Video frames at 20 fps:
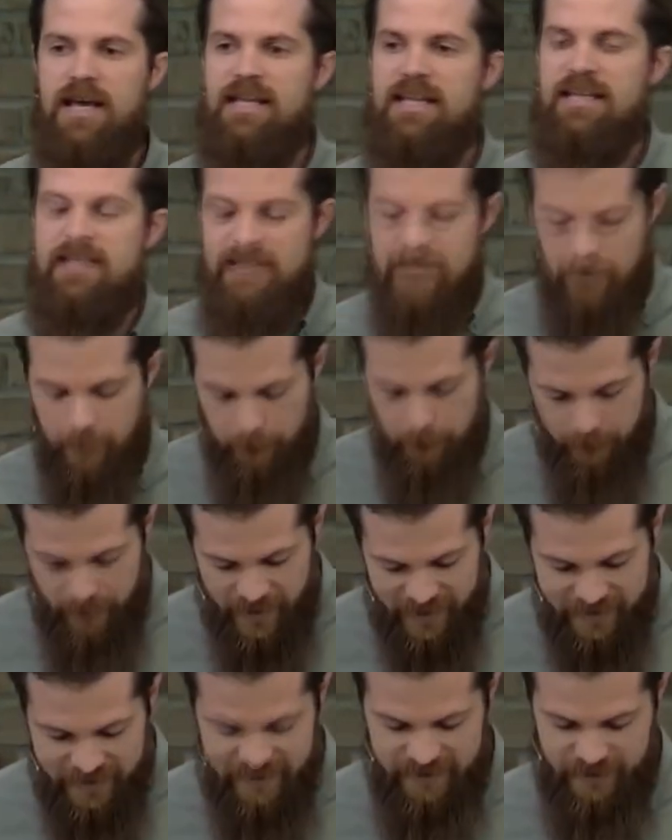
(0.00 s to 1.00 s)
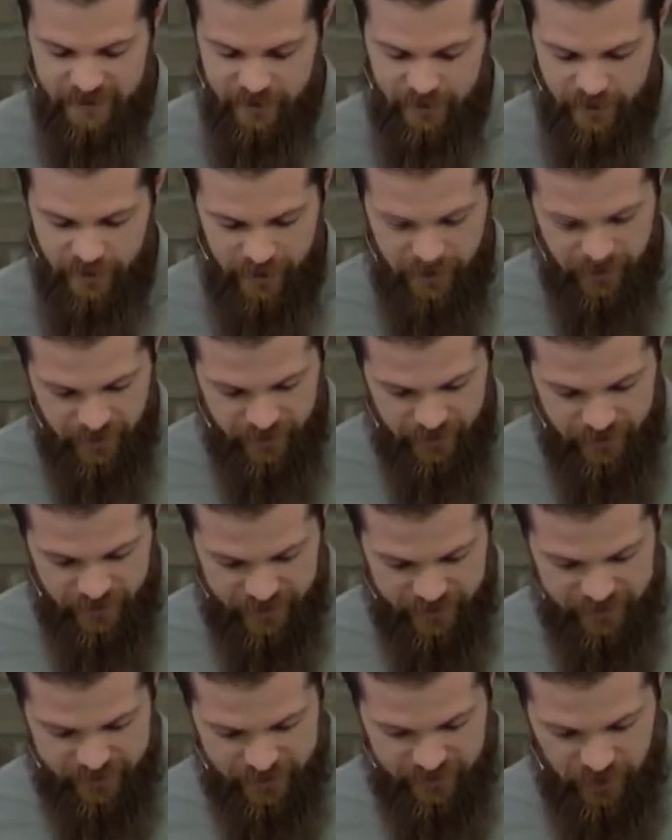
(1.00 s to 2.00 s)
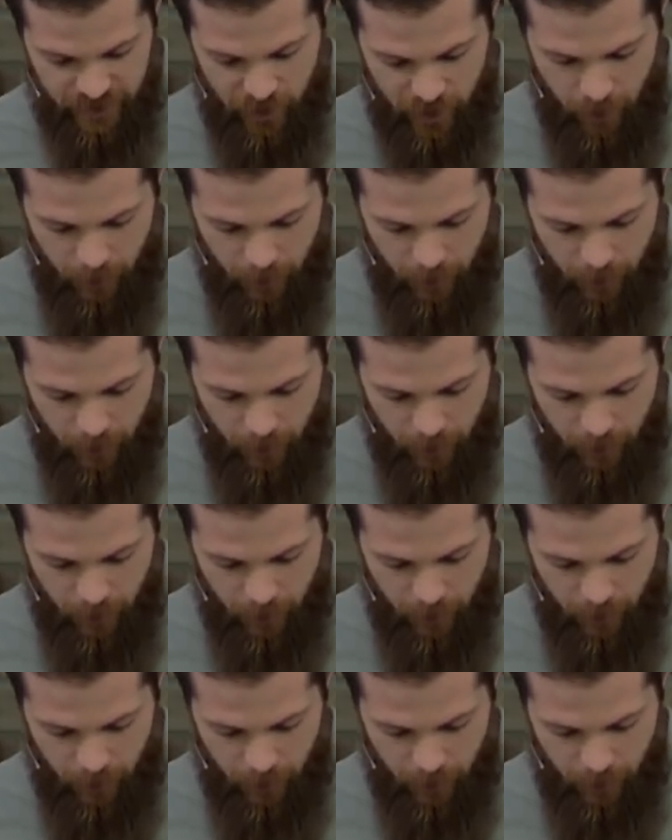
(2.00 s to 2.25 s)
And he's lamenting this